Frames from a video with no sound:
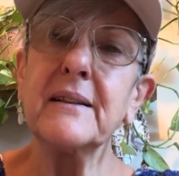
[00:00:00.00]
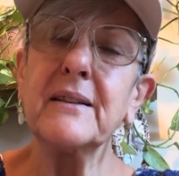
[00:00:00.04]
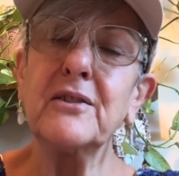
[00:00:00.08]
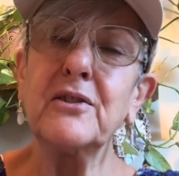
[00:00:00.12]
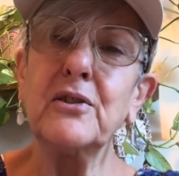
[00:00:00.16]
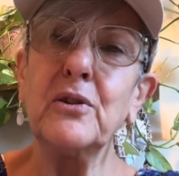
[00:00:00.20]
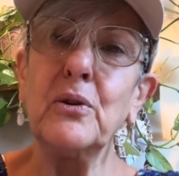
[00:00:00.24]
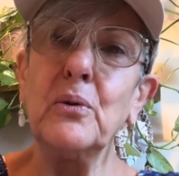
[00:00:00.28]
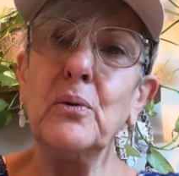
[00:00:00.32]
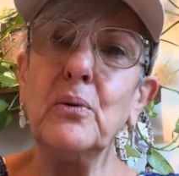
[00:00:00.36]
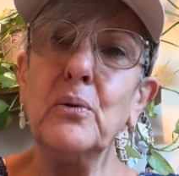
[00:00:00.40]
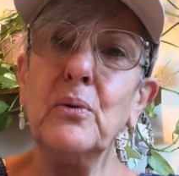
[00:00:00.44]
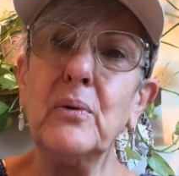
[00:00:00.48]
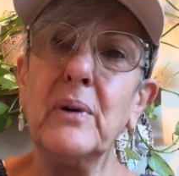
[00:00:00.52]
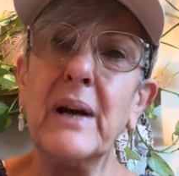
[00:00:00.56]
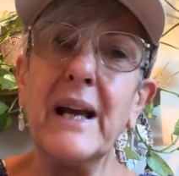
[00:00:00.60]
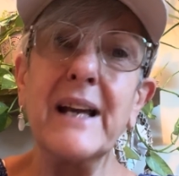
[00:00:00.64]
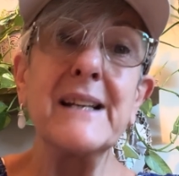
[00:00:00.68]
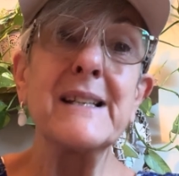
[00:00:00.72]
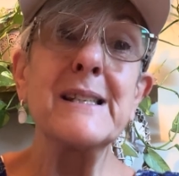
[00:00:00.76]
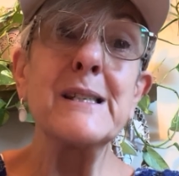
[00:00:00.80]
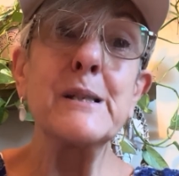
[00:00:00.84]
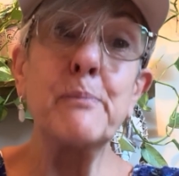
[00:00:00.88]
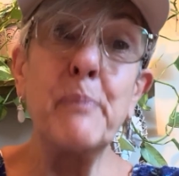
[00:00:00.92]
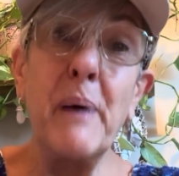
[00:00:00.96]
to
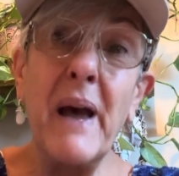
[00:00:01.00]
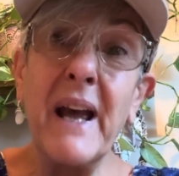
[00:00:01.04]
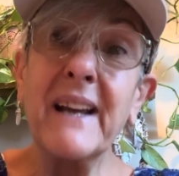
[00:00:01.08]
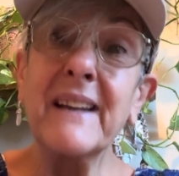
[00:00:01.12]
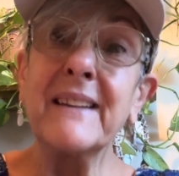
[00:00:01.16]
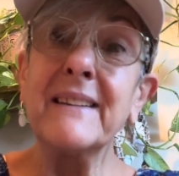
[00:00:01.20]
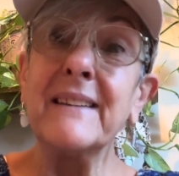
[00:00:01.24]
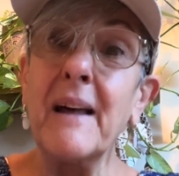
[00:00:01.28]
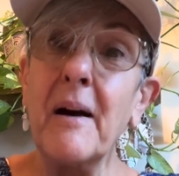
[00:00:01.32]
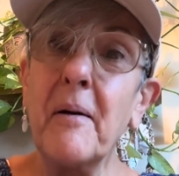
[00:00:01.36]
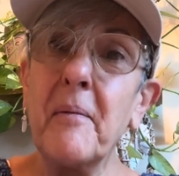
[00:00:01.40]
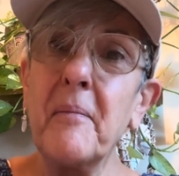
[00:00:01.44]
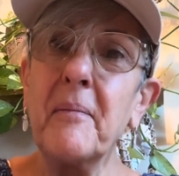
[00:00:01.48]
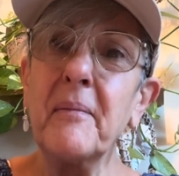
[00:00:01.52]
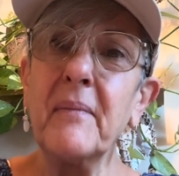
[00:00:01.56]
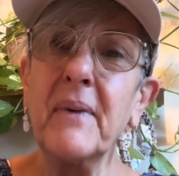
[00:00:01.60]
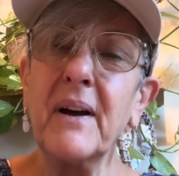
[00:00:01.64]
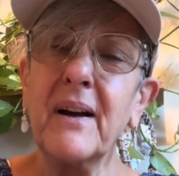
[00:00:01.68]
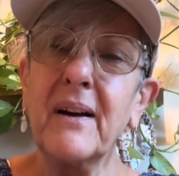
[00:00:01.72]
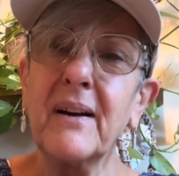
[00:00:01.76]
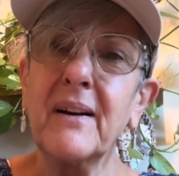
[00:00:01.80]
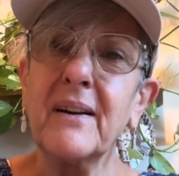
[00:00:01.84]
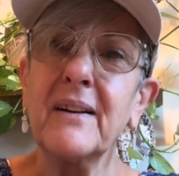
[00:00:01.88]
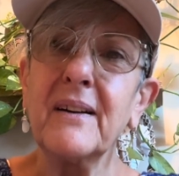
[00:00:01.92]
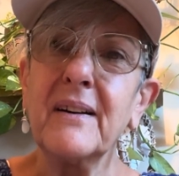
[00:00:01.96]
expect them
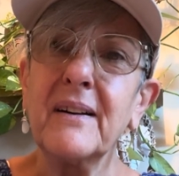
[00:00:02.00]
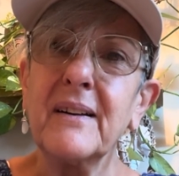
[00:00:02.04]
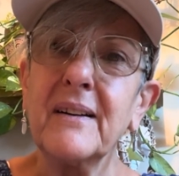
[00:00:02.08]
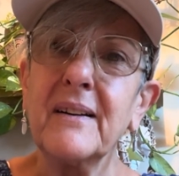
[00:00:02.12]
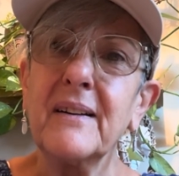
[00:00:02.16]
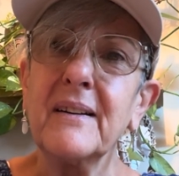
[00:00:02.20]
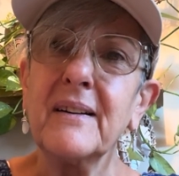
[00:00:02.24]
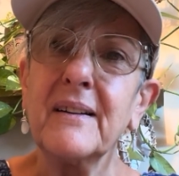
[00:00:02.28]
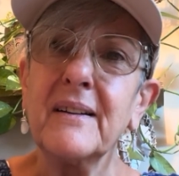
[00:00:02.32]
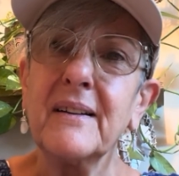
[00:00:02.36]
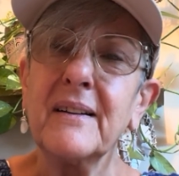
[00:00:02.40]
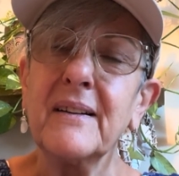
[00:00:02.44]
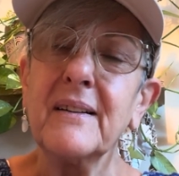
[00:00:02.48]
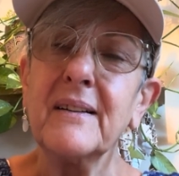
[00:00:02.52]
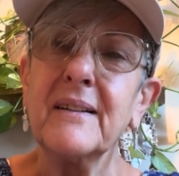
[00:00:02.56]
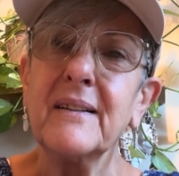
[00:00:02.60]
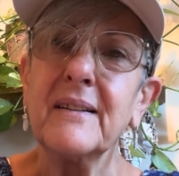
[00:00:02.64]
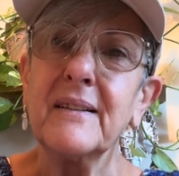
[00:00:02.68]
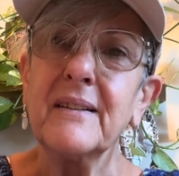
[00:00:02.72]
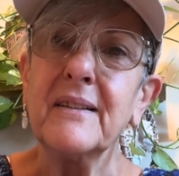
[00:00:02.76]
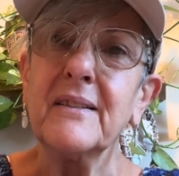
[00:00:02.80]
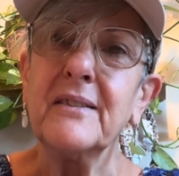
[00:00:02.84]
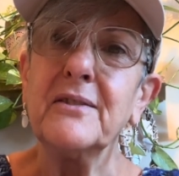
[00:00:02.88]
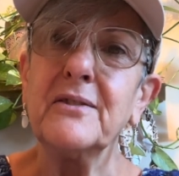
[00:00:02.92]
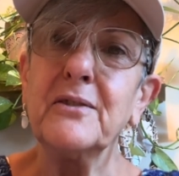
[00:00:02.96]

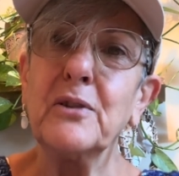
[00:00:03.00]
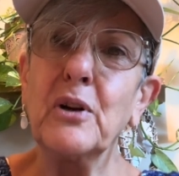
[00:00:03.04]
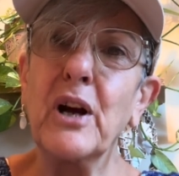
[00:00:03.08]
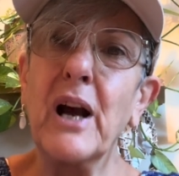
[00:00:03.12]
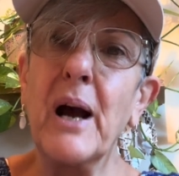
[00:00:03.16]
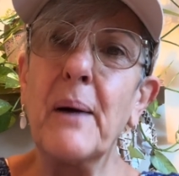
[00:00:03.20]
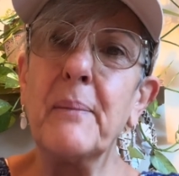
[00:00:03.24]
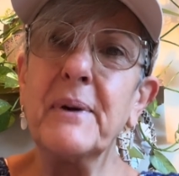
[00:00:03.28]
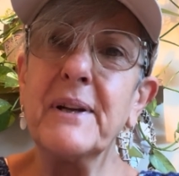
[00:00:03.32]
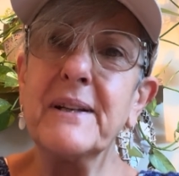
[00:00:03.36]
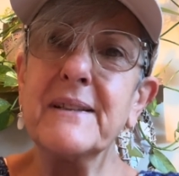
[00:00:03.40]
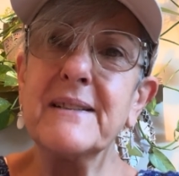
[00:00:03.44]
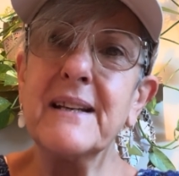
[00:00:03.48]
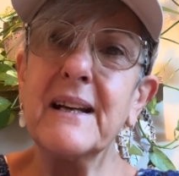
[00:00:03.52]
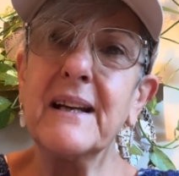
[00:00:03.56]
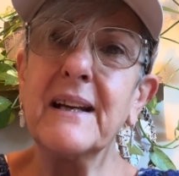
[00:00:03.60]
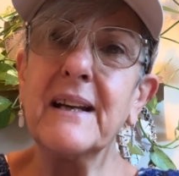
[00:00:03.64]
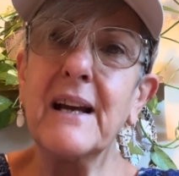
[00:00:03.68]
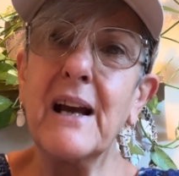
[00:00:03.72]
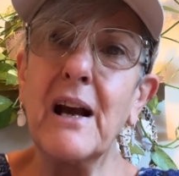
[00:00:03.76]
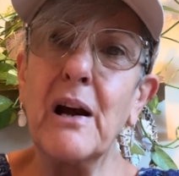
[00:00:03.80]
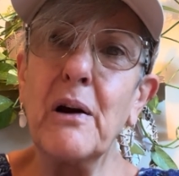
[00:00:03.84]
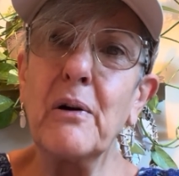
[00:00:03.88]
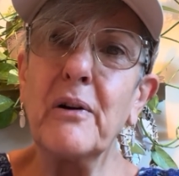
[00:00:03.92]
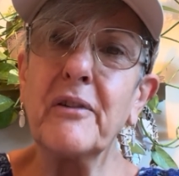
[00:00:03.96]
to come and take
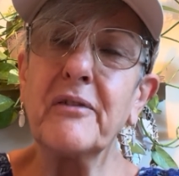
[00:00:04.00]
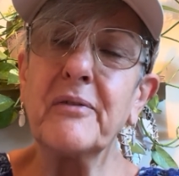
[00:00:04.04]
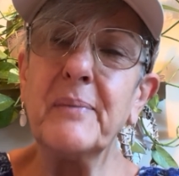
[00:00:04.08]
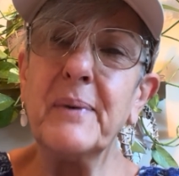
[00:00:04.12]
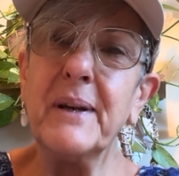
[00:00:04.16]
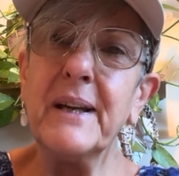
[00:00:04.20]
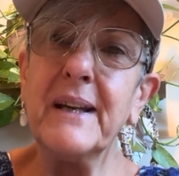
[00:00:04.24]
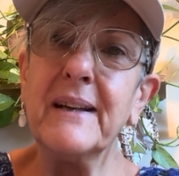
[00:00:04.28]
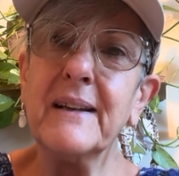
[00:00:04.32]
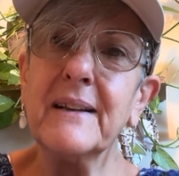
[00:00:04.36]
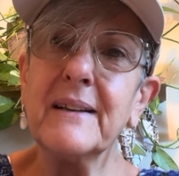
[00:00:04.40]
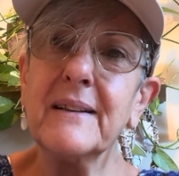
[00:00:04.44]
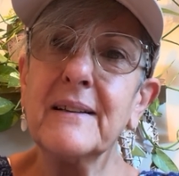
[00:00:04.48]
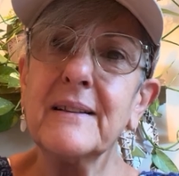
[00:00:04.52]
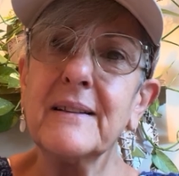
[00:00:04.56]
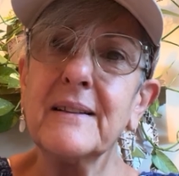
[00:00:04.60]
care of me.